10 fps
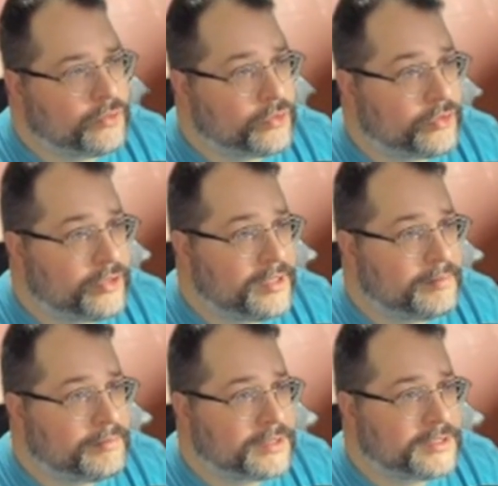ornery,
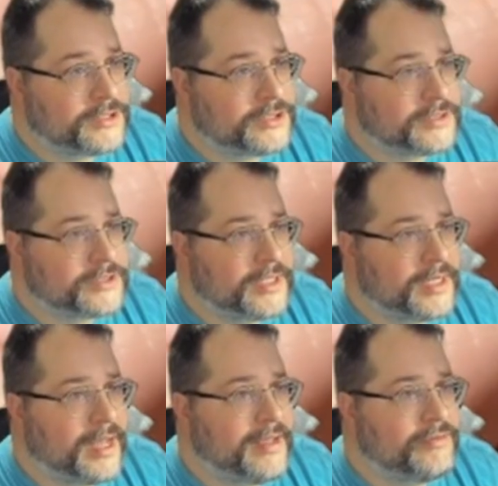malicious,
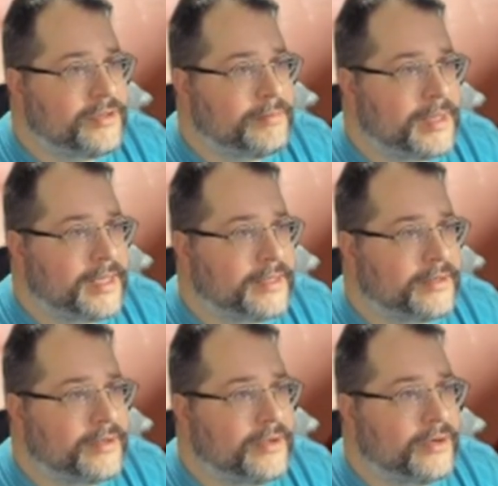conniving man,